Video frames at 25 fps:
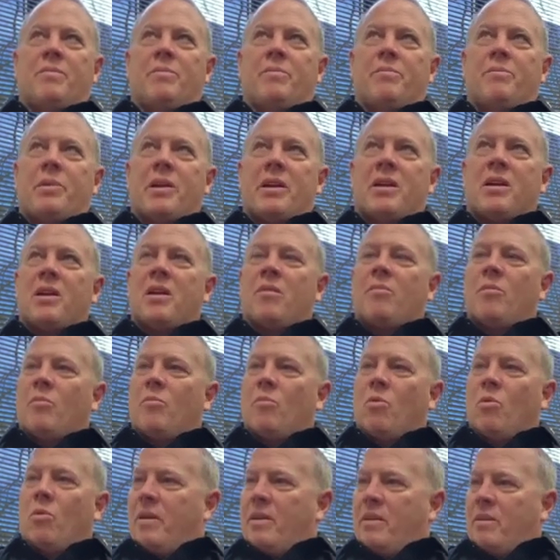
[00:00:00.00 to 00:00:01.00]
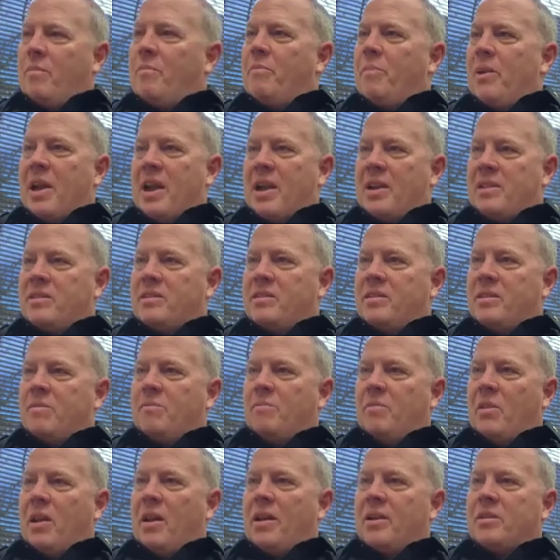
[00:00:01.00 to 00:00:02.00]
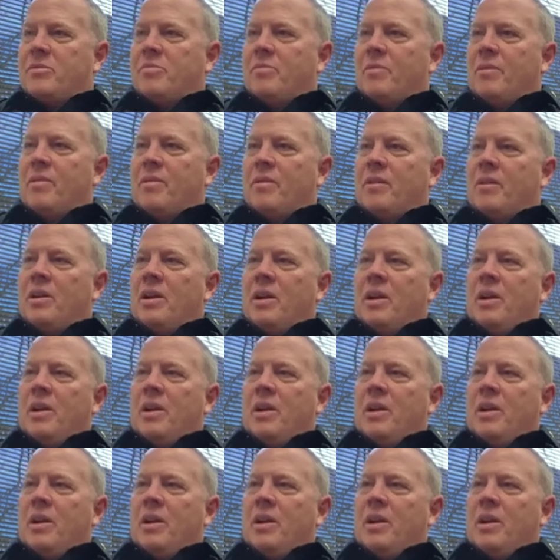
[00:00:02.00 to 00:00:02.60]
become a more compassionate Blacksburg.